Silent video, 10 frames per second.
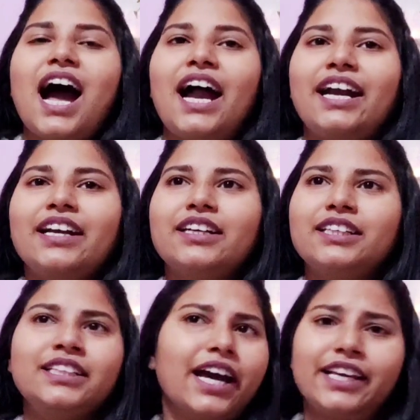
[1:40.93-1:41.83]
And
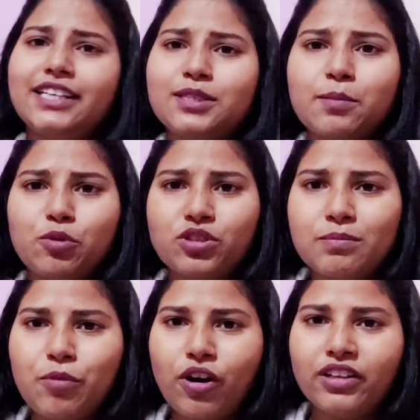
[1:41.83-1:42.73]
yeah, he is the most
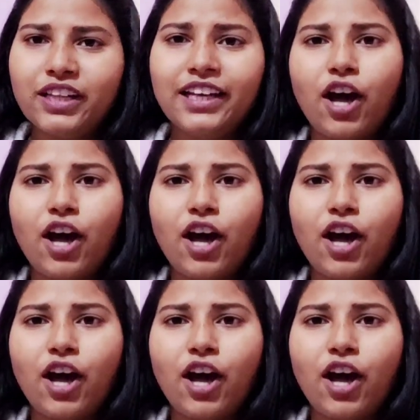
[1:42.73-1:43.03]
important thing.